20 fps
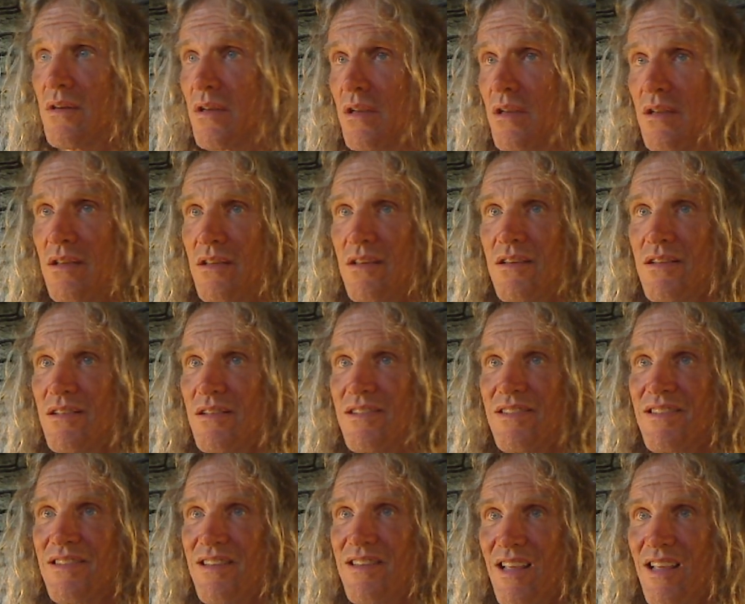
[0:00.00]
It's
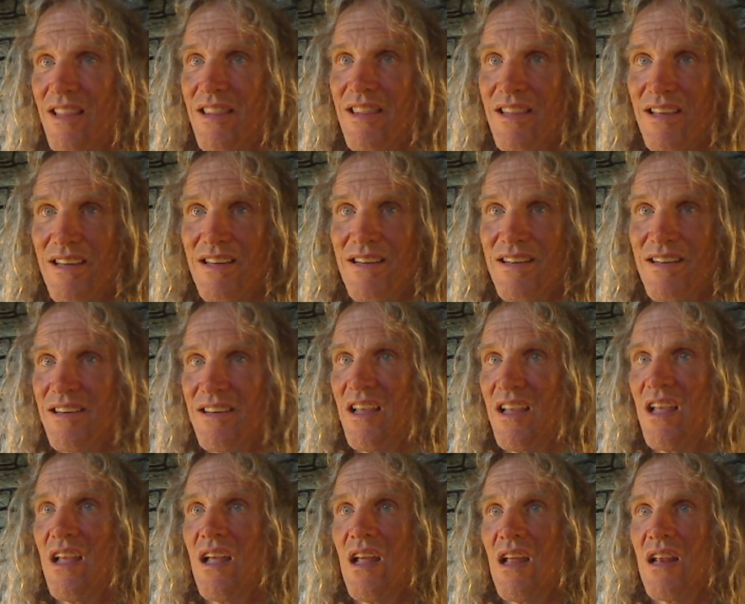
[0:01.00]
just nothing.
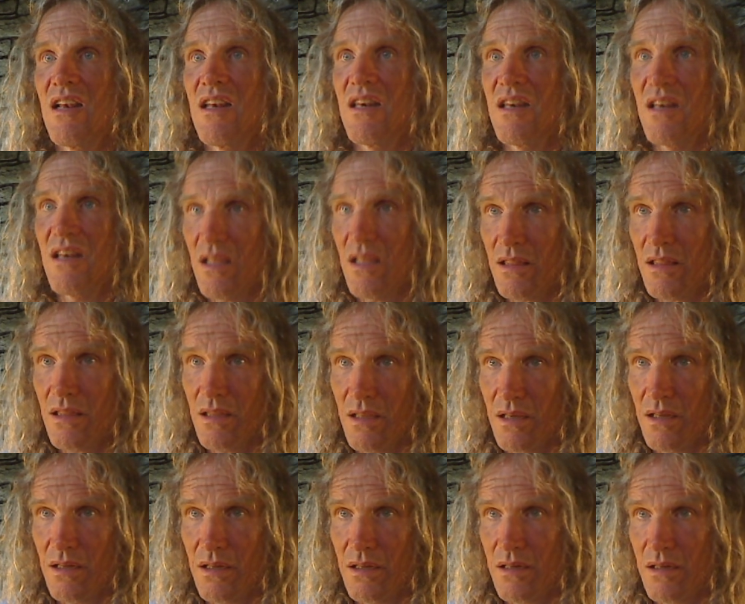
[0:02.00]
It's
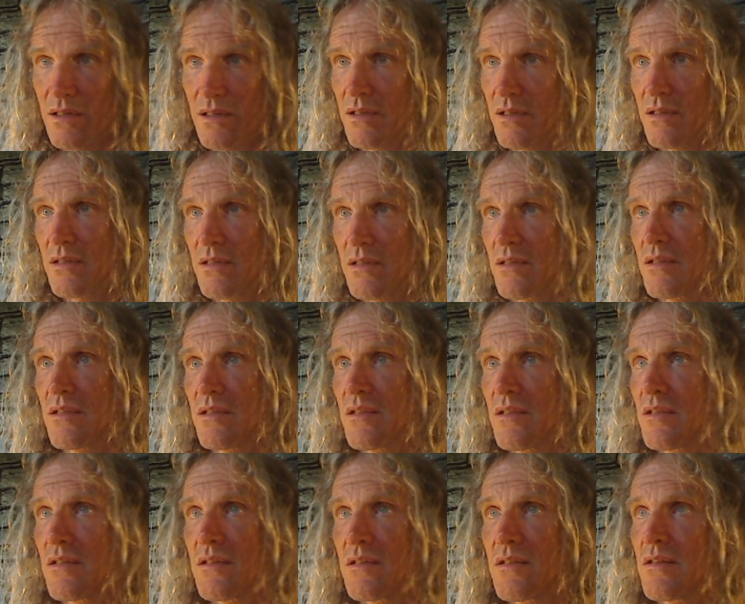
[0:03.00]

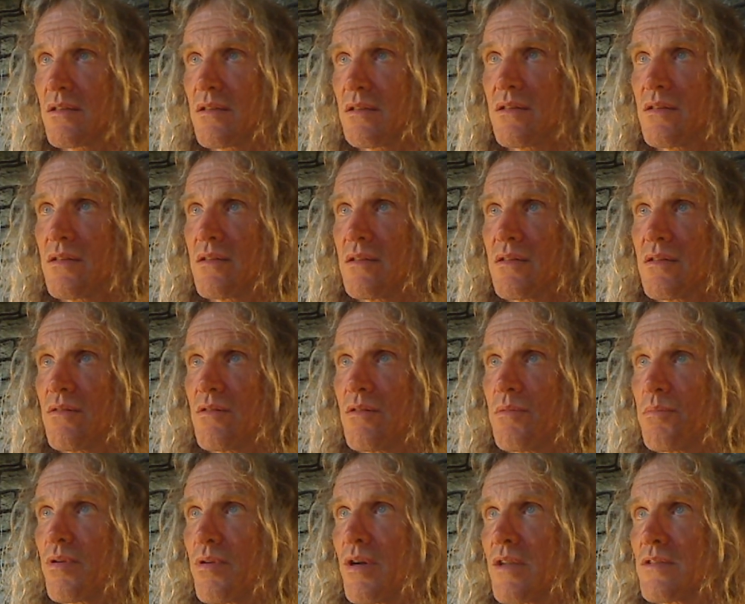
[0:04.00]
just so
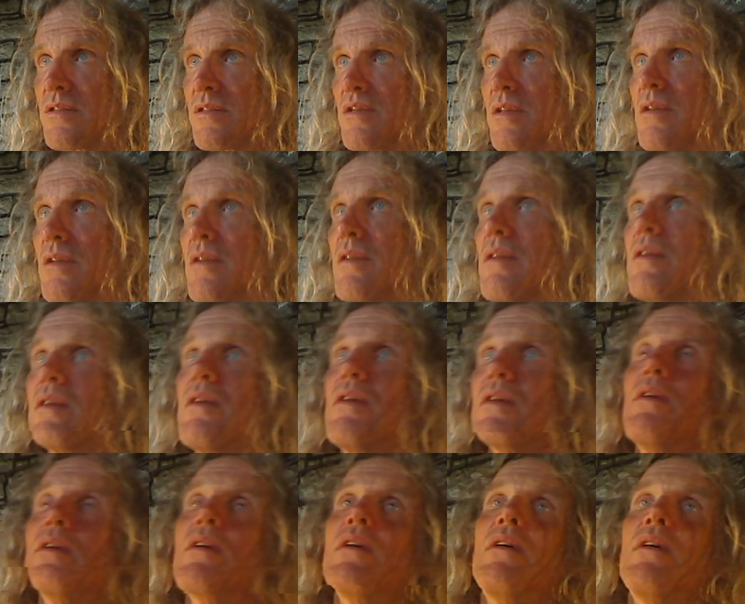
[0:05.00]
depressing.
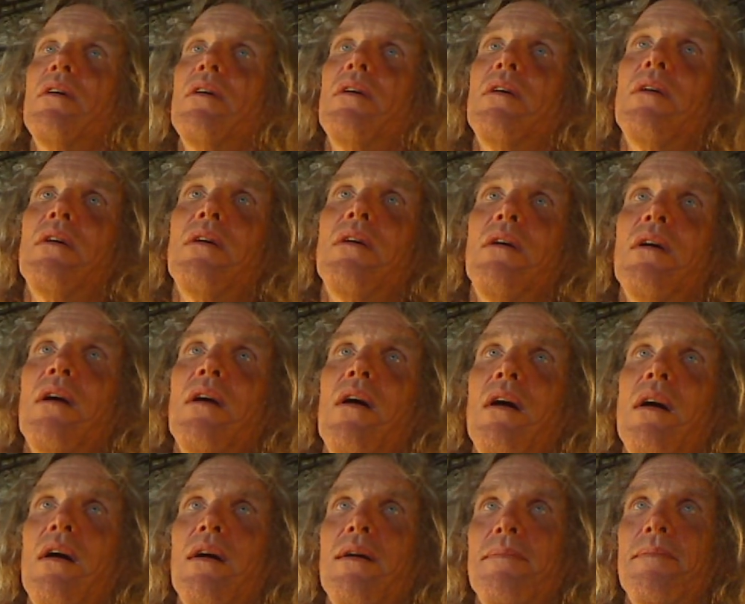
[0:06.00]
It
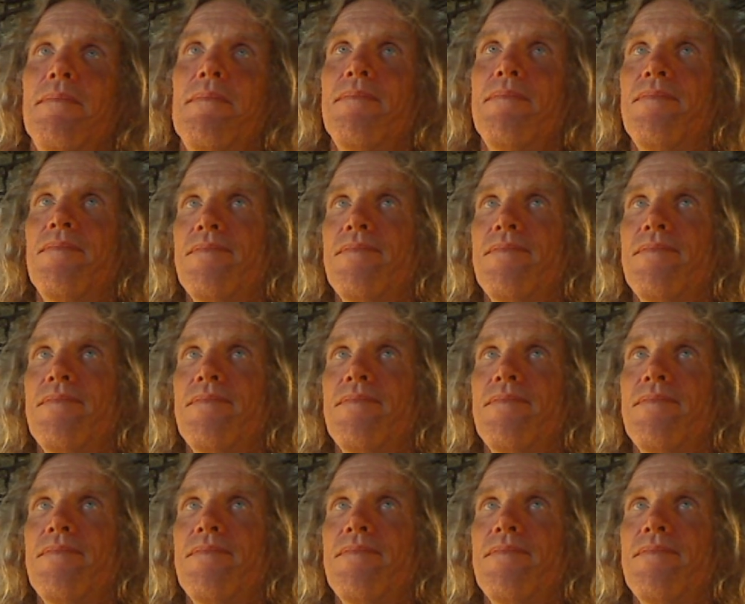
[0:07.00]
was